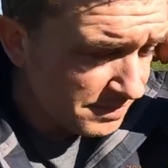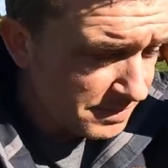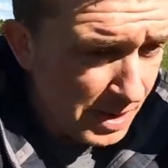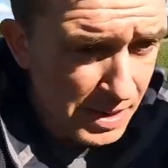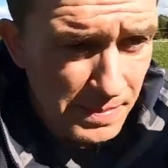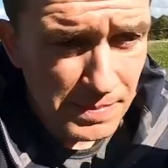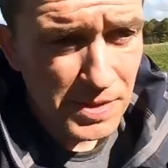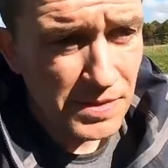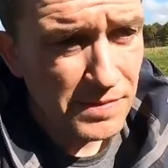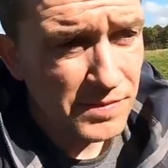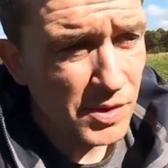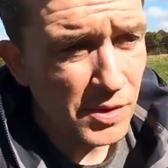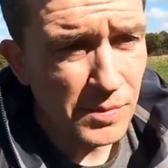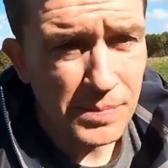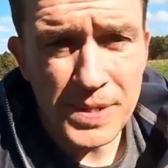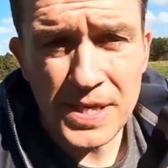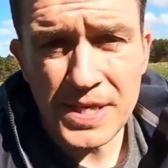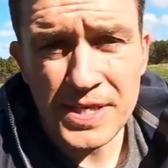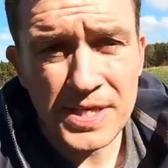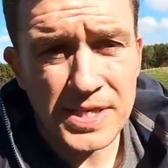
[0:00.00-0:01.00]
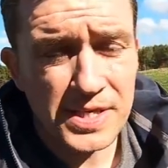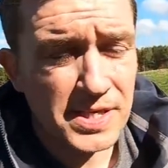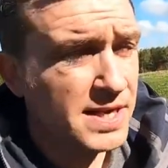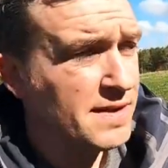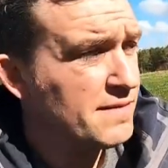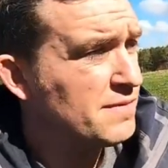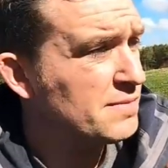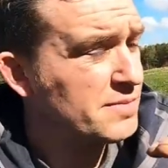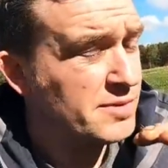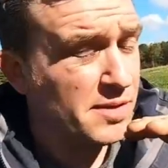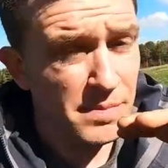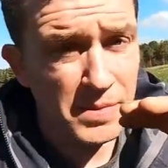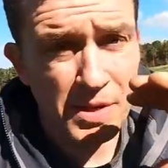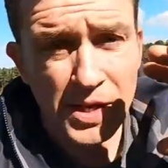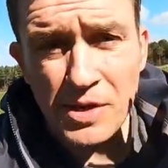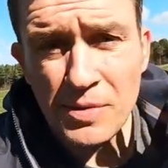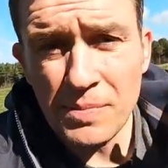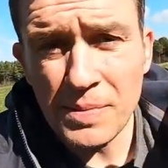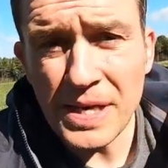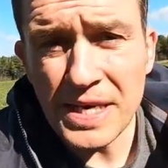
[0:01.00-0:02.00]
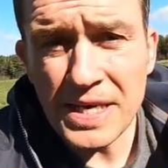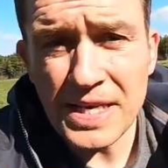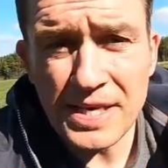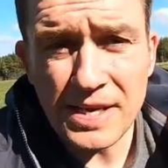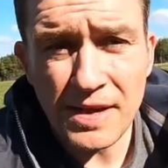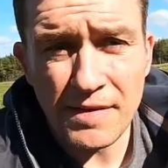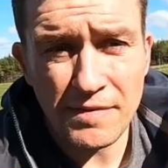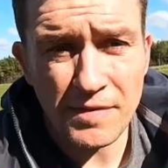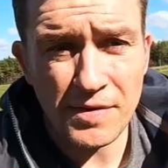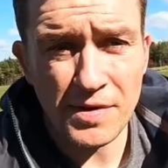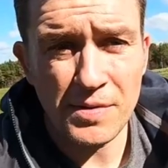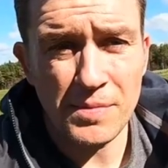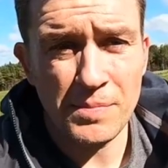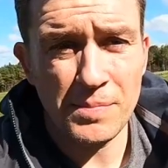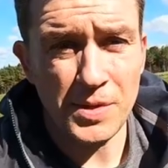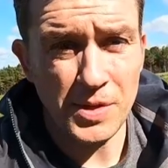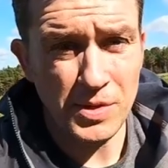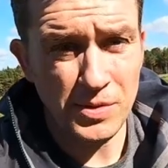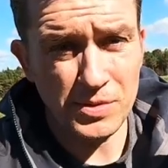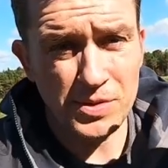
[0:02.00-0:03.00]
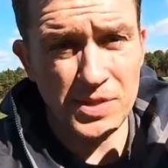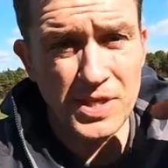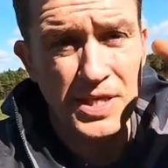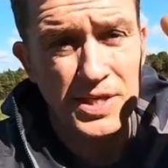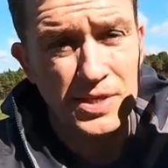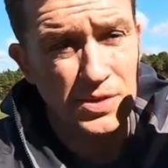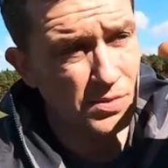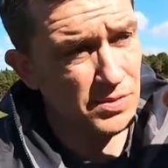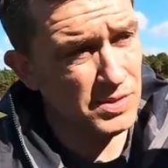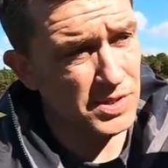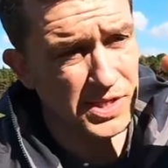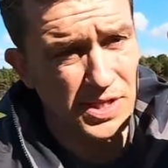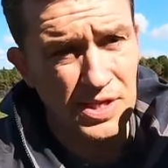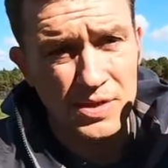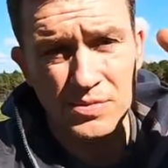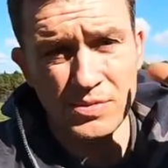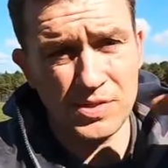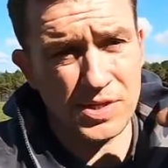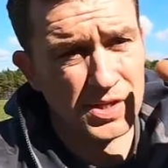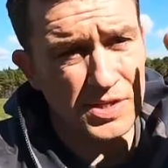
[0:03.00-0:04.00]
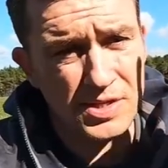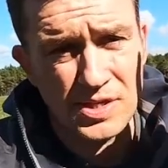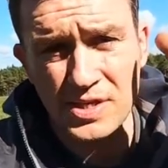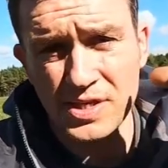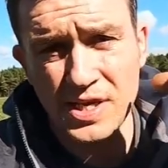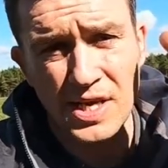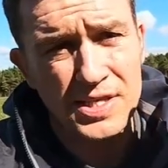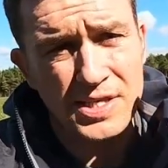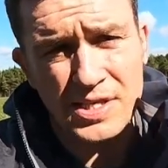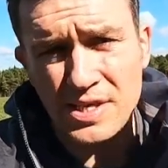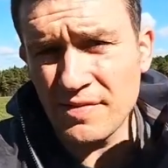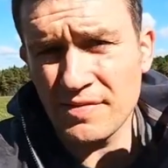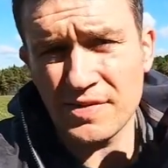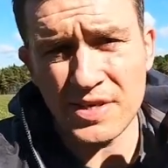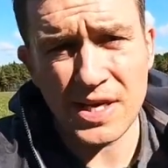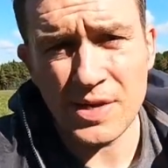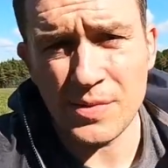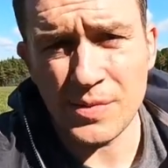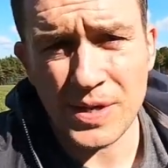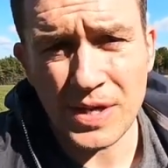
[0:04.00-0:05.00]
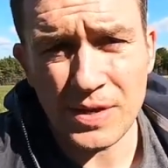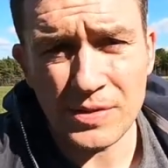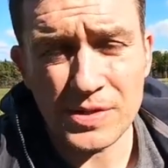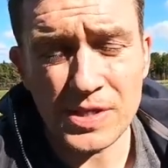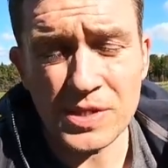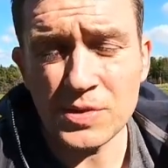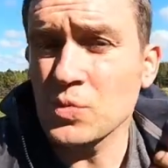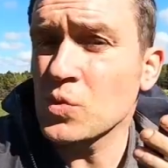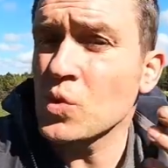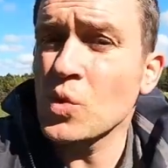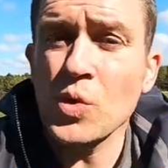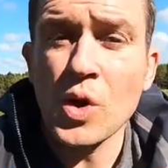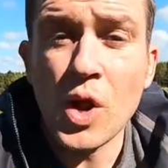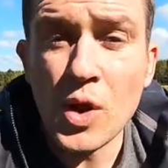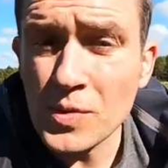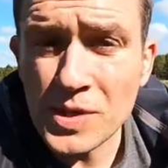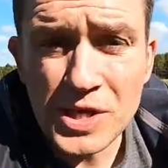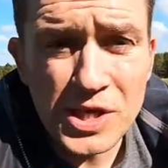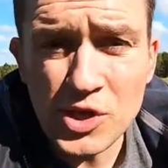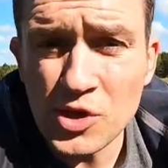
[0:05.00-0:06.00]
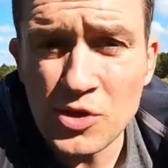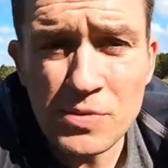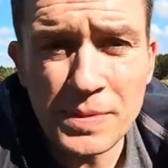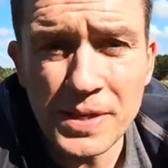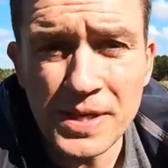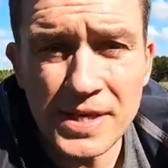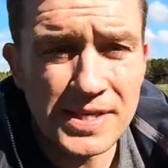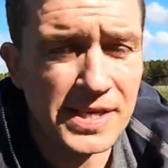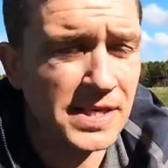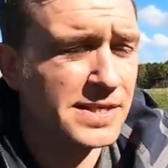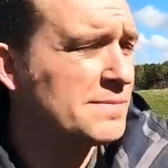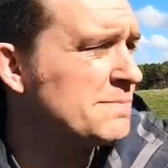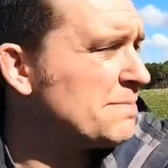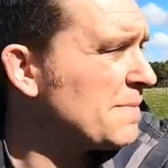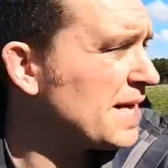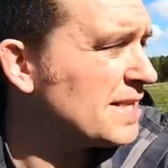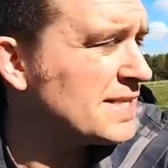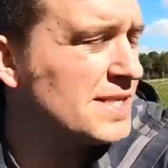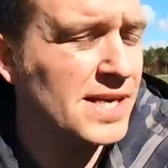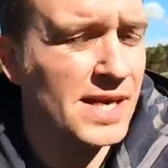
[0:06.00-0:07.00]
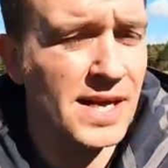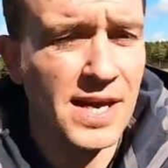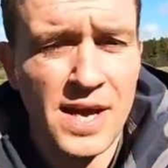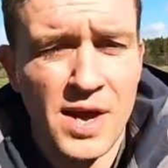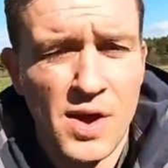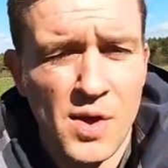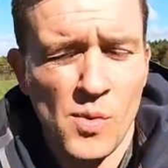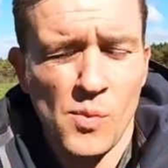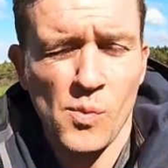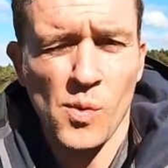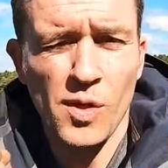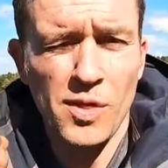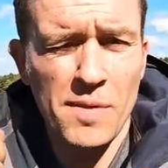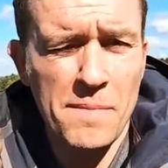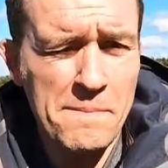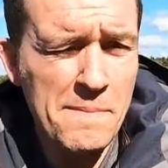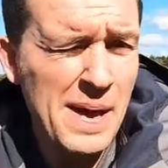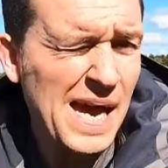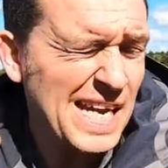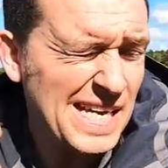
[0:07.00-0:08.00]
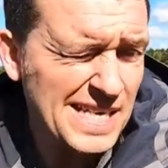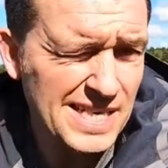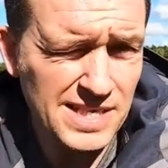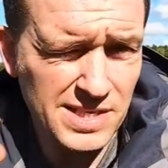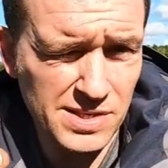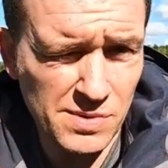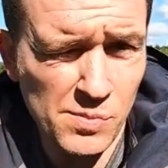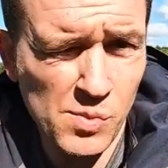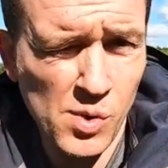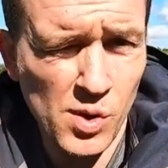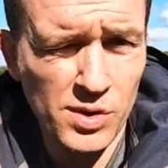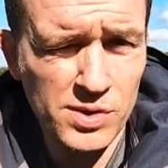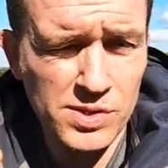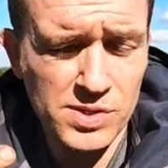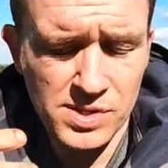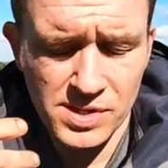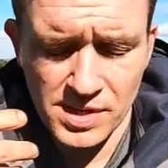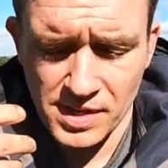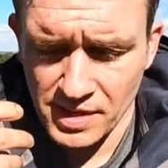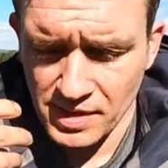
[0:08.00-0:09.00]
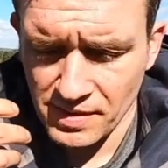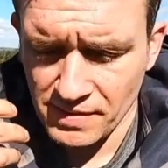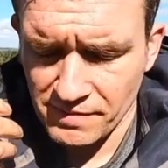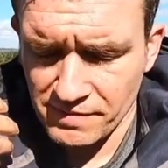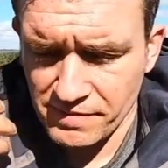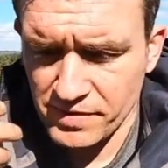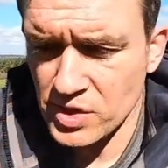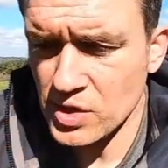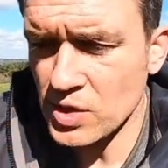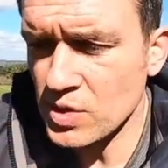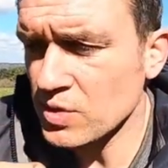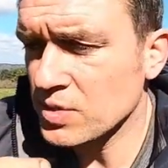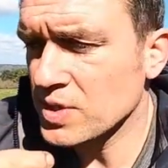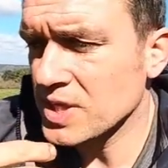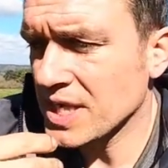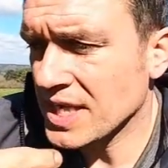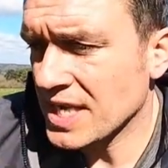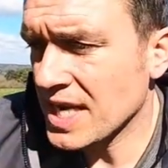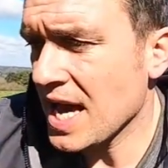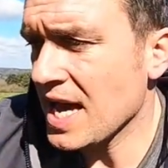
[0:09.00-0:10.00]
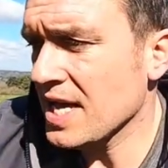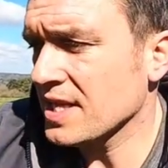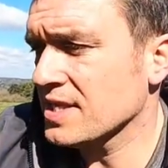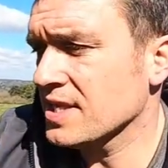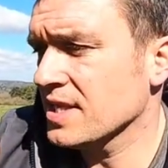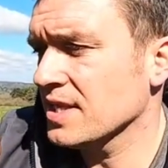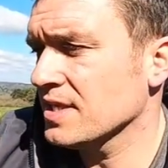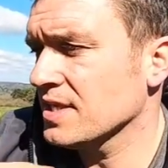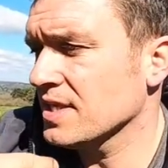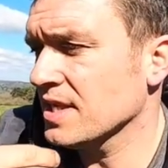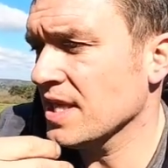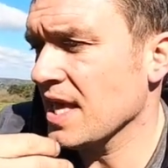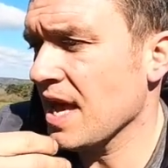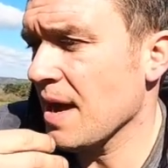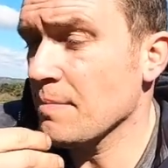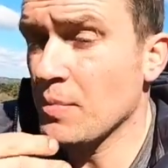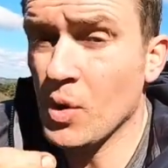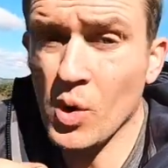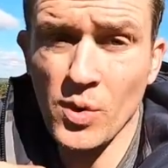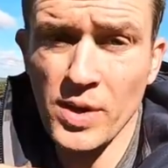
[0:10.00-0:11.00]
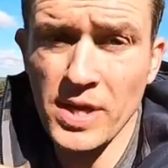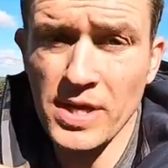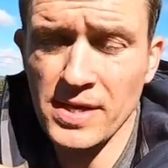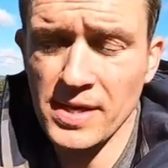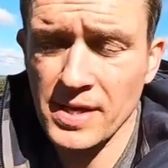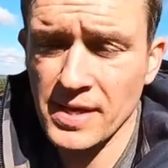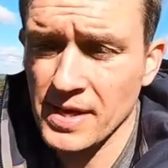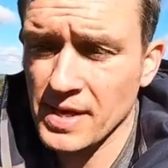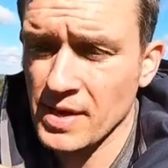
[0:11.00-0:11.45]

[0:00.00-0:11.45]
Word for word: Maybe you've got PTSD from something completely different, but your seesaw is still just as sensitive as anyone else's. We're all only human. It doesn't matter what the mechanism was for you to get to that point.